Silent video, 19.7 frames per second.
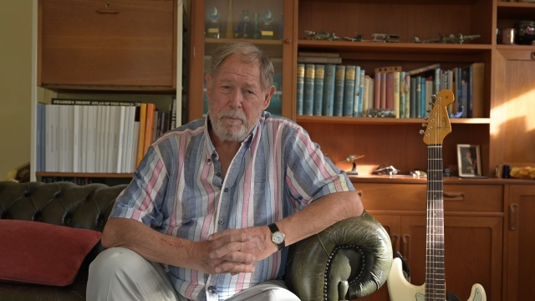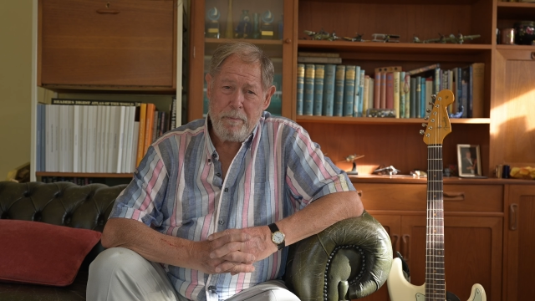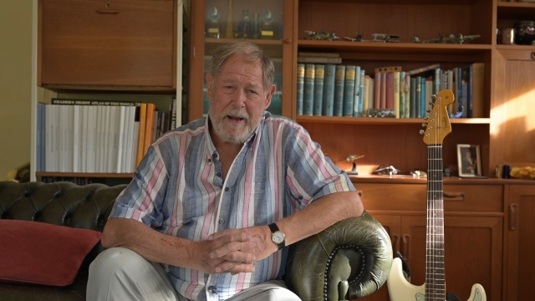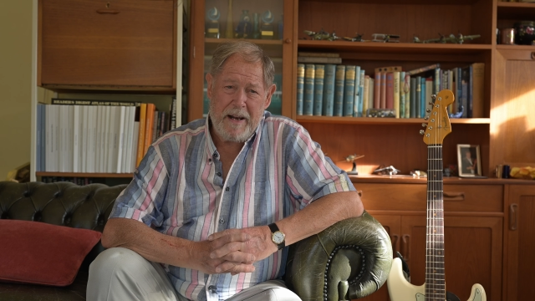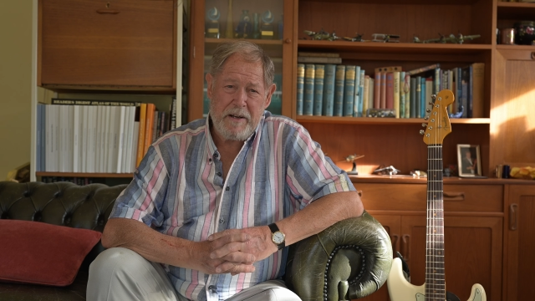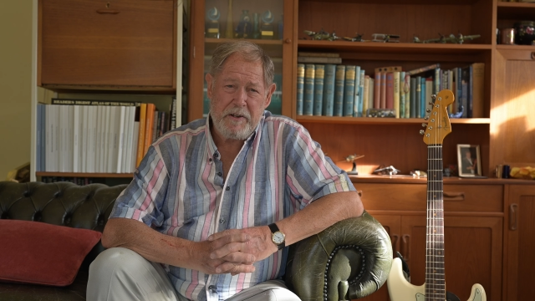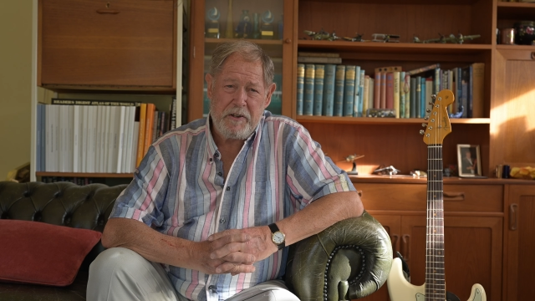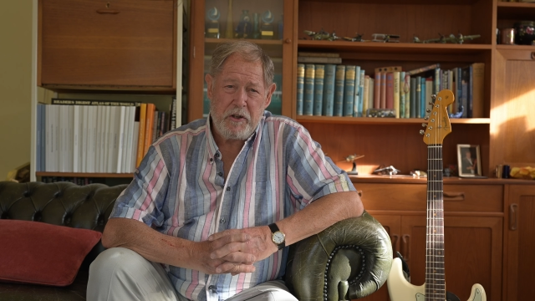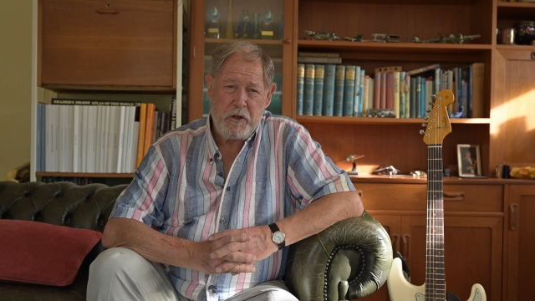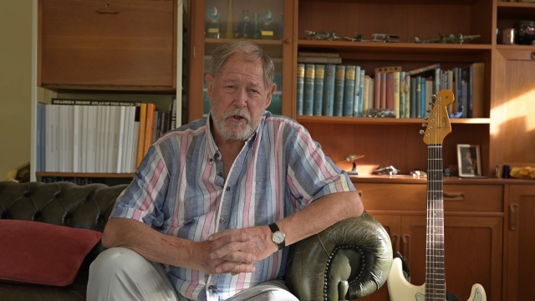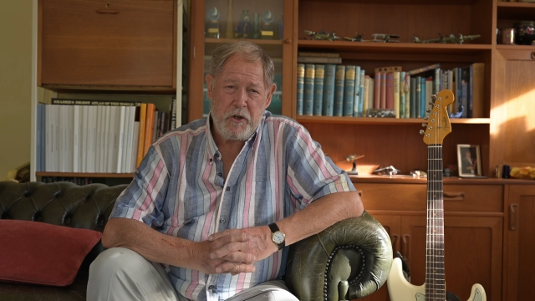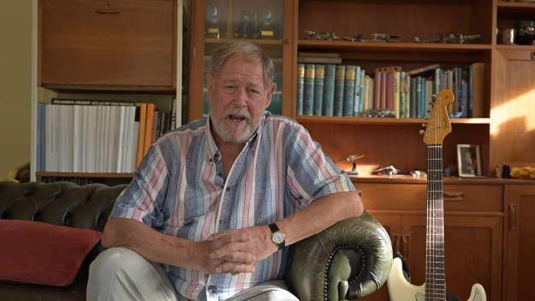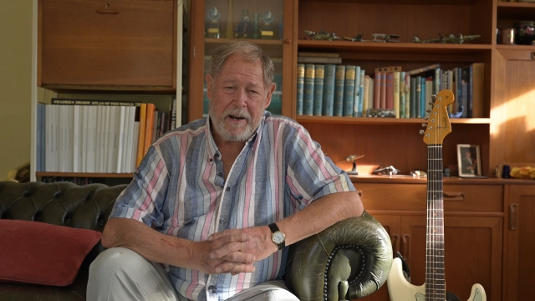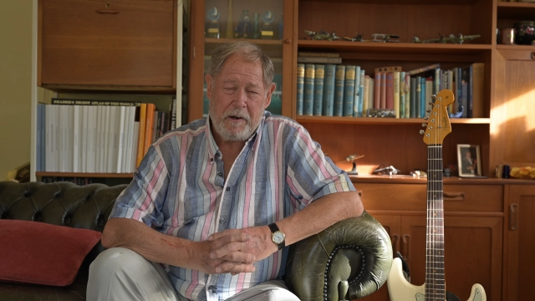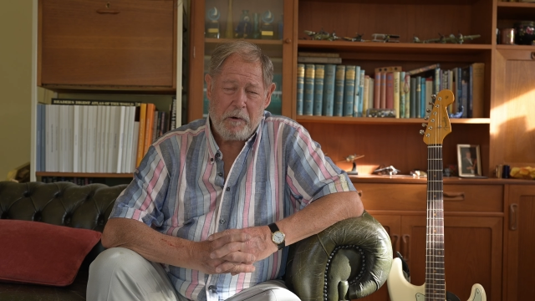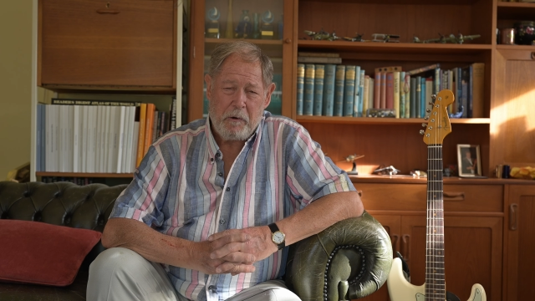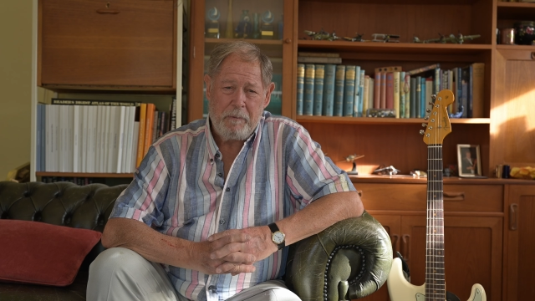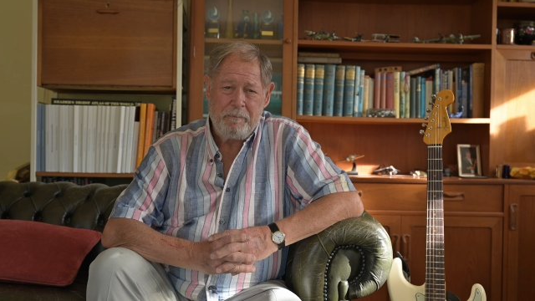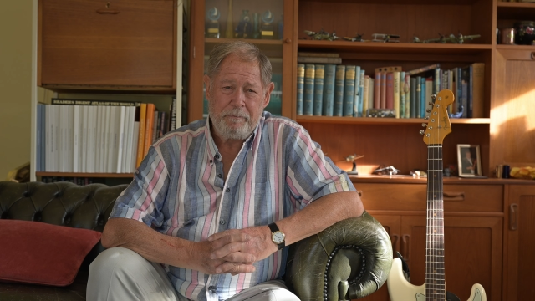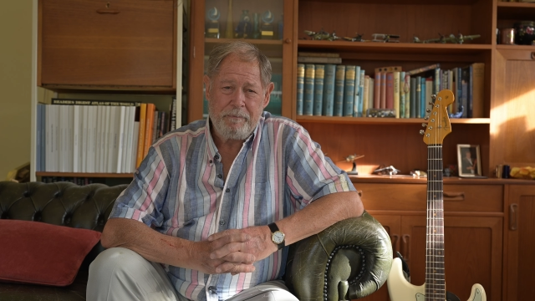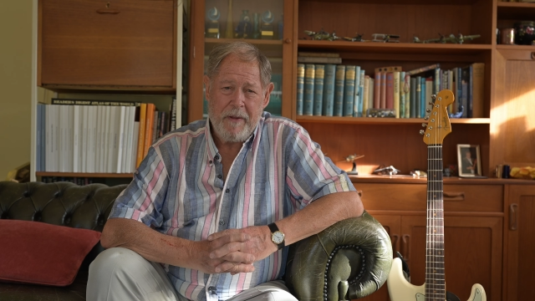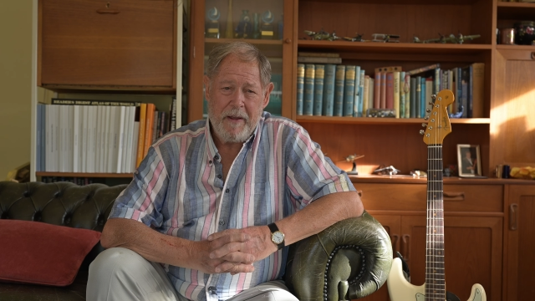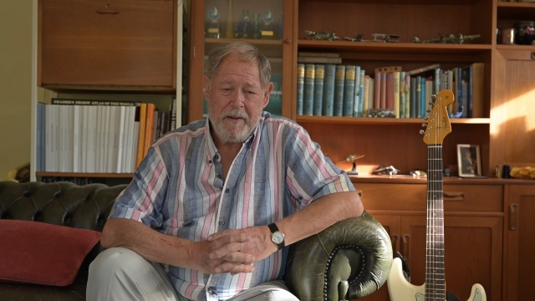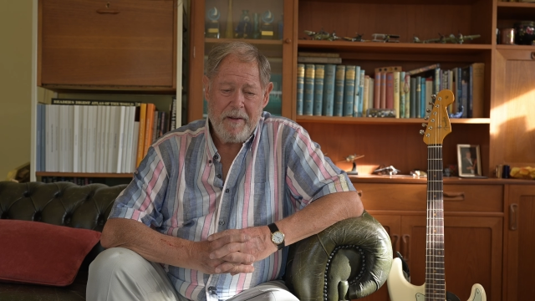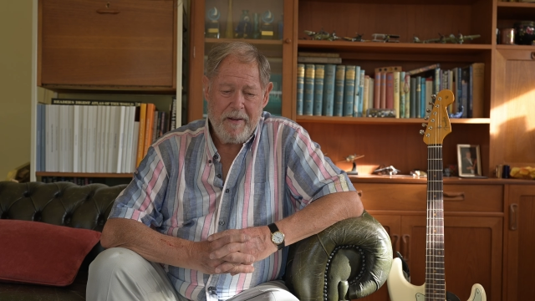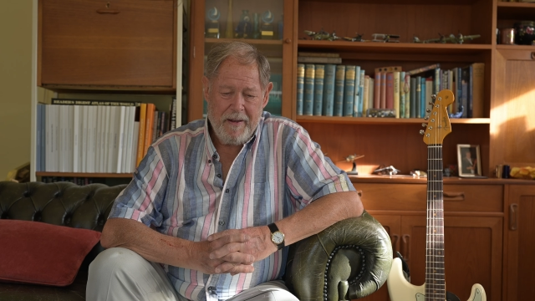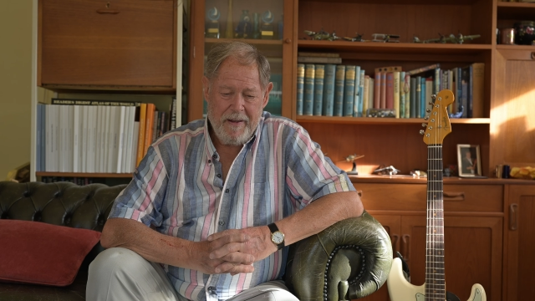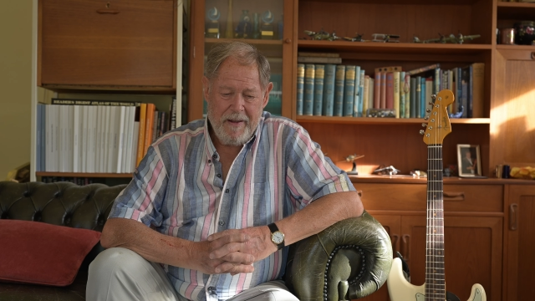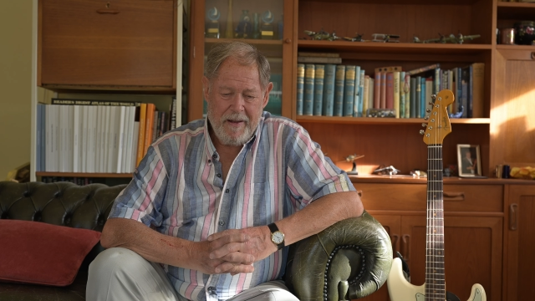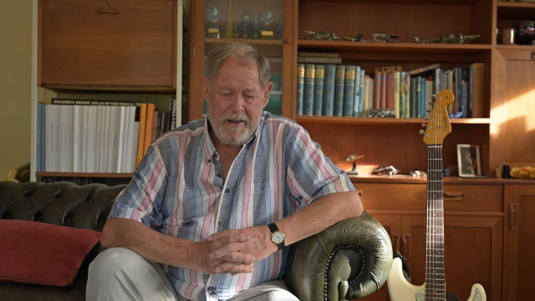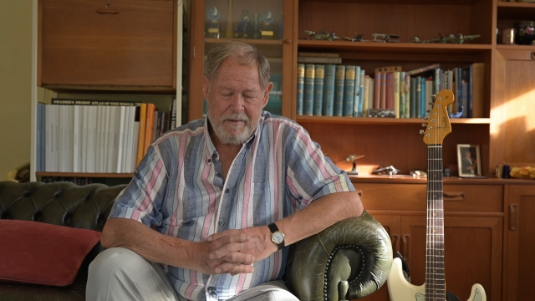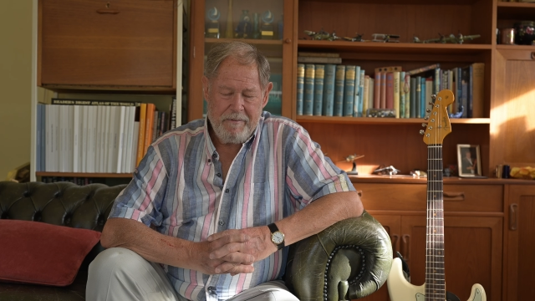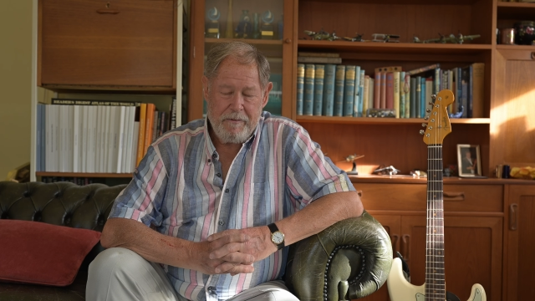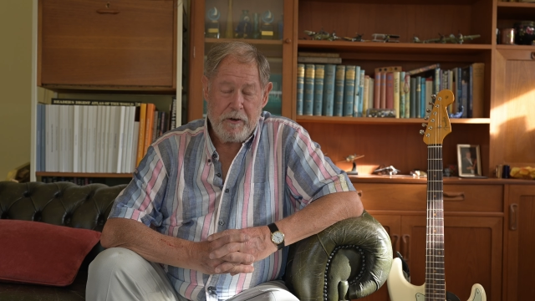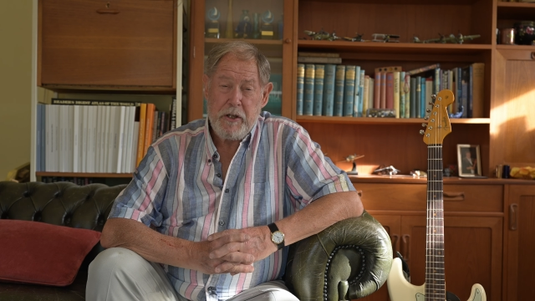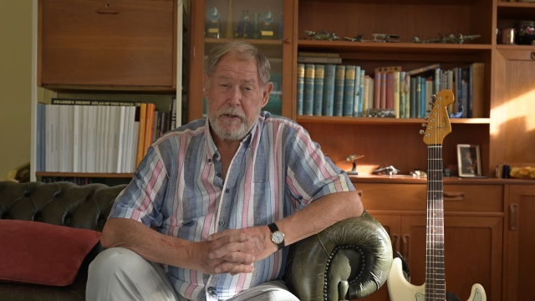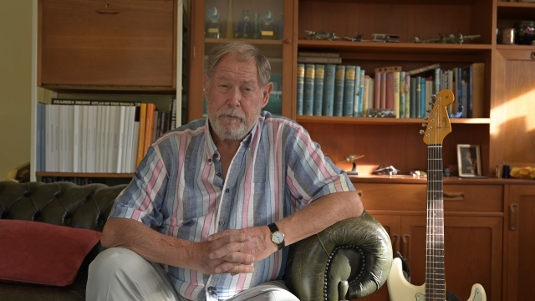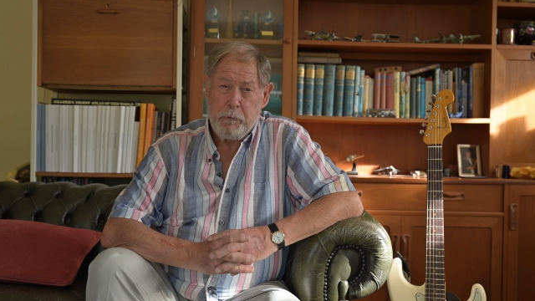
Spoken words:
back to the channel. First